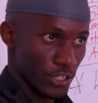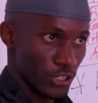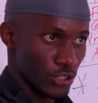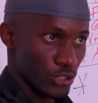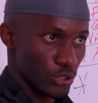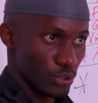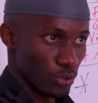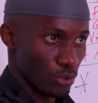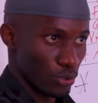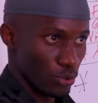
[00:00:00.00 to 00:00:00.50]

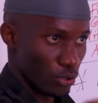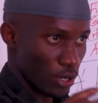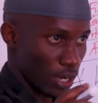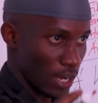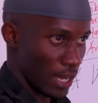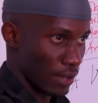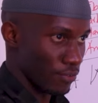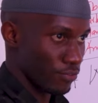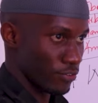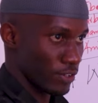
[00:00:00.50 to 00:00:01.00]
You
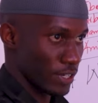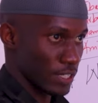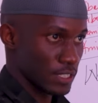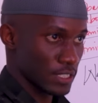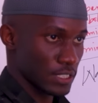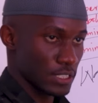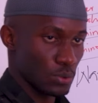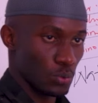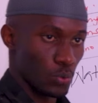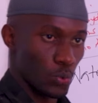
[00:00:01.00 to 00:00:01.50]

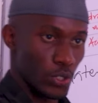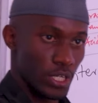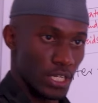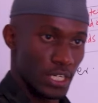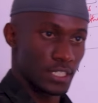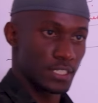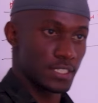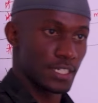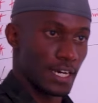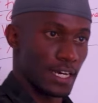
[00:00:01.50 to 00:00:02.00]
harvest,
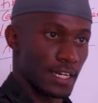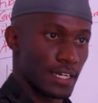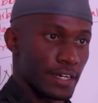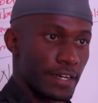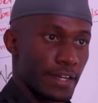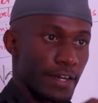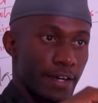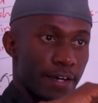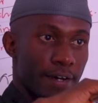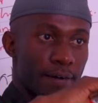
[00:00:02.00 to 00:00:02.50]
wilt,
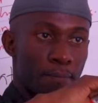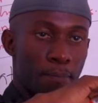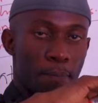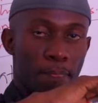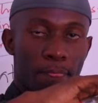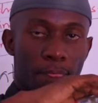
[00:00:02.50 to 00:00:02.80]
and